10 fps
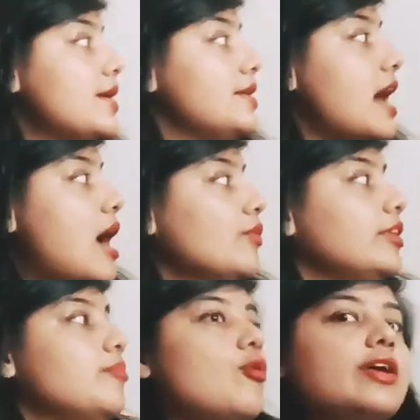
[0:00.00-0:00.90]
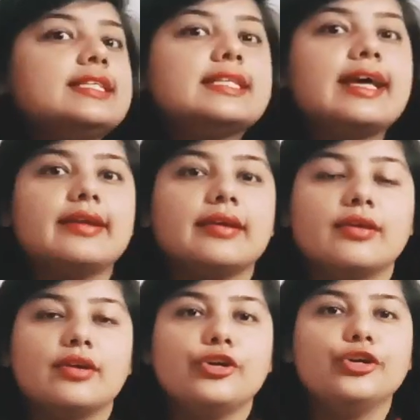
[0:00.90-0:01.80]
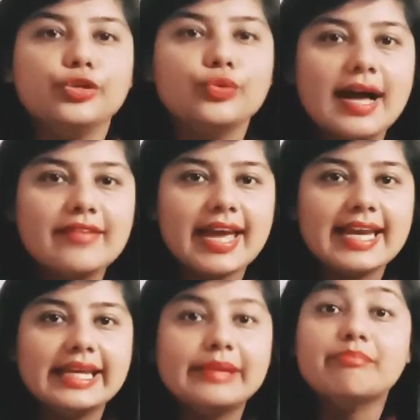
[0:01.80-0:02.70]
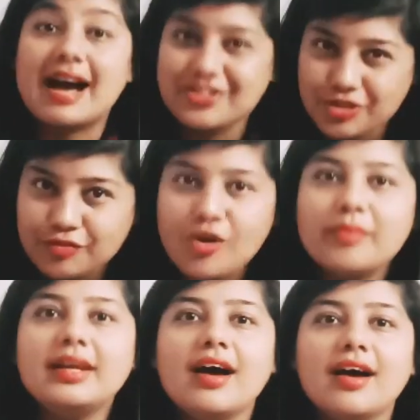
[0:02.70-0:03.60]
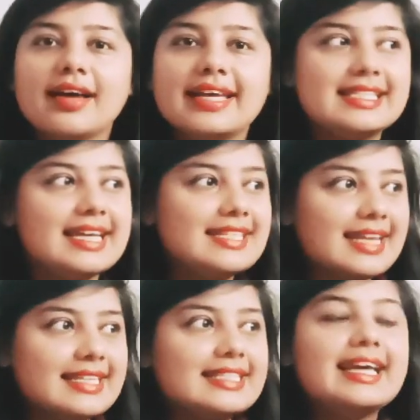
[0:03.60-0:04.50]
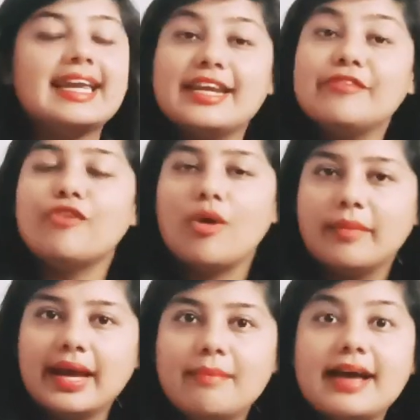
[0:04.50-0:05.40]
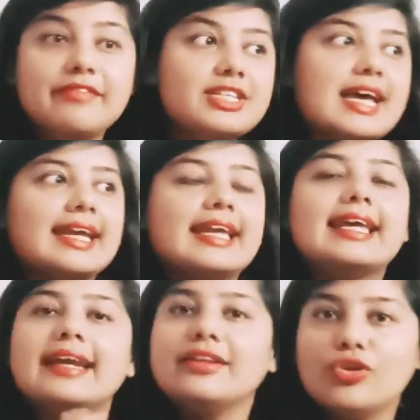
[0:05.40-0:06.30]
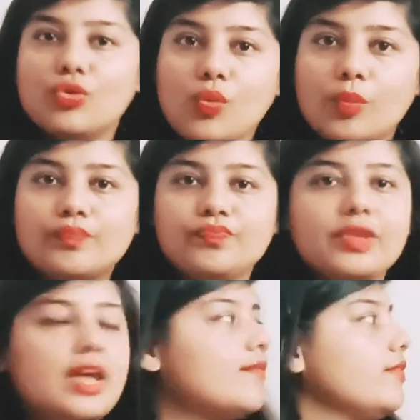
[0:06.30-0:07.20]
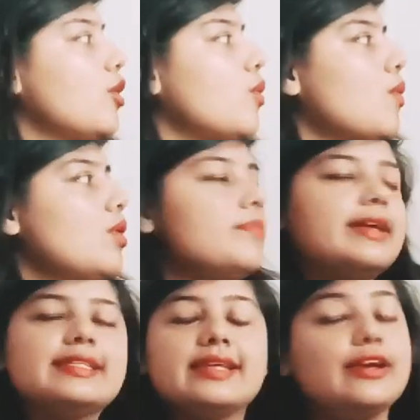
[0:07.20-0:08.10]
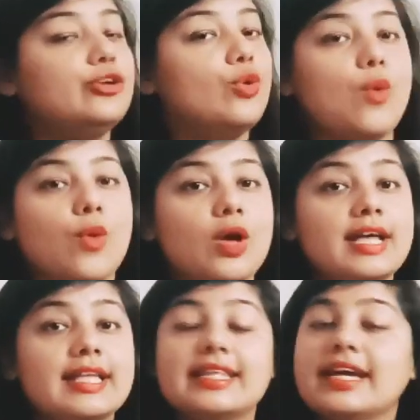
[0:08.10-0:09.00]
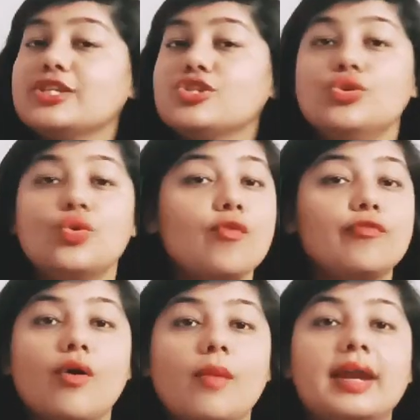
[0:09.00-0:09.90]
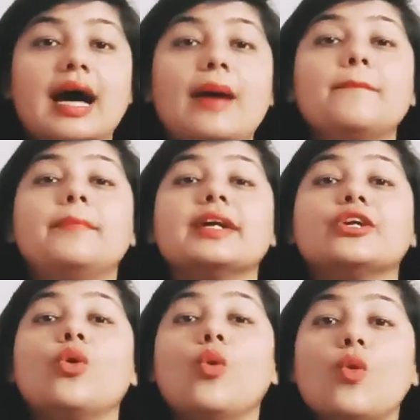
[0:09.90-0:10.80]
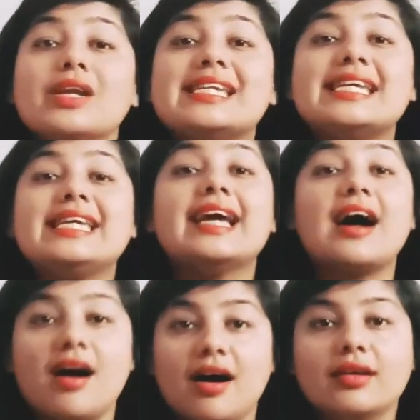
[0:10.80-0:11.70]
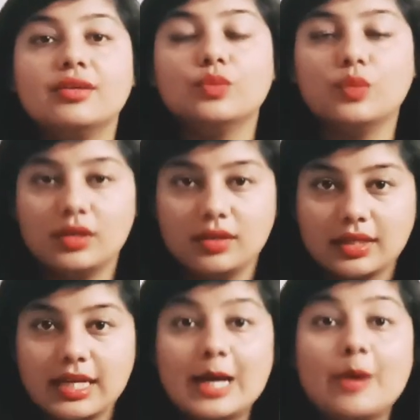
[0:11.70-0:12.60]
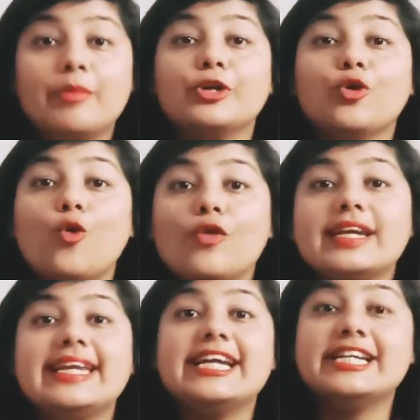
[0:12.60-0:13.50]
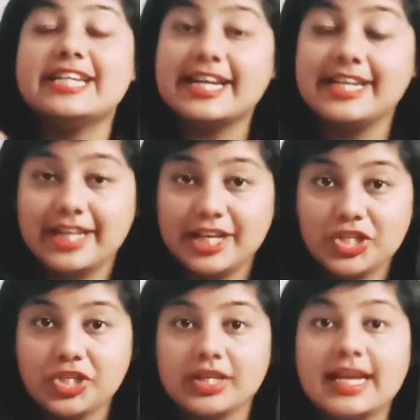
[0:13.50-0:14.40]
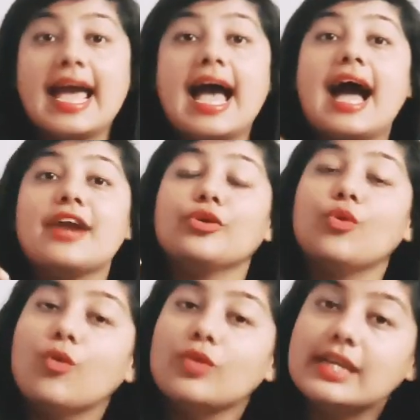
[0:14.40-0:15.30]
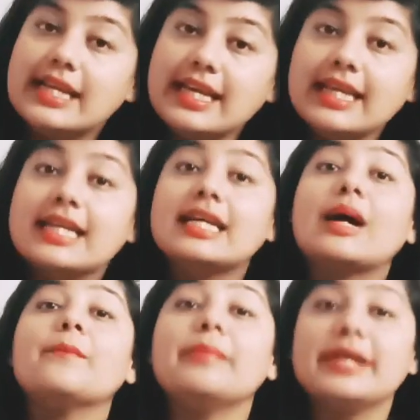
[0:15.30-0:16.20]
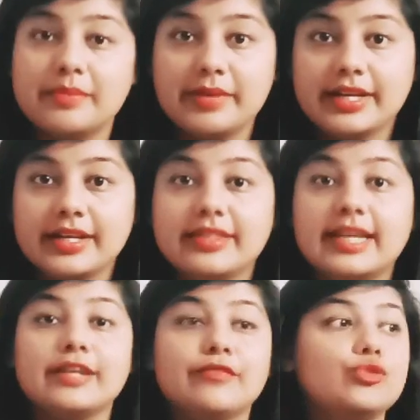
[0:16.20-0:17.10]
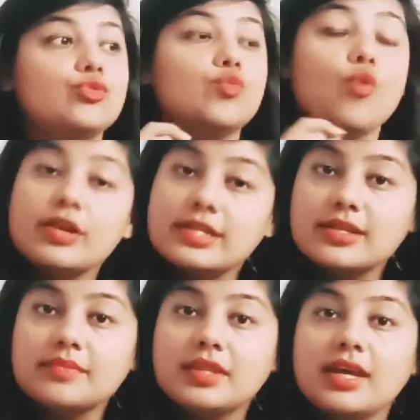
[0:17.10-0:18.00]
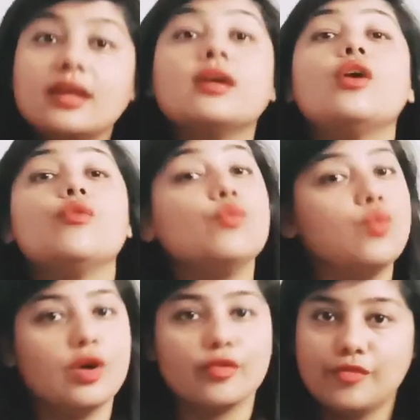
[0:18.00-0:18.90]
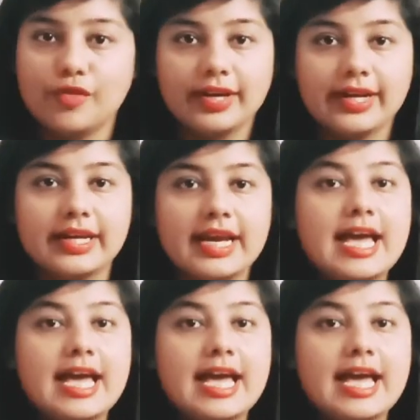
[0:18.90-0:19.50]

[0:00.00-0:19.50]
Now the boy said, do you have any magic formula? Is there any formula by which I can get the room? The old man said, no, there is no formula but only hard work, but only dedication and only commitment, that if you want something, work for it.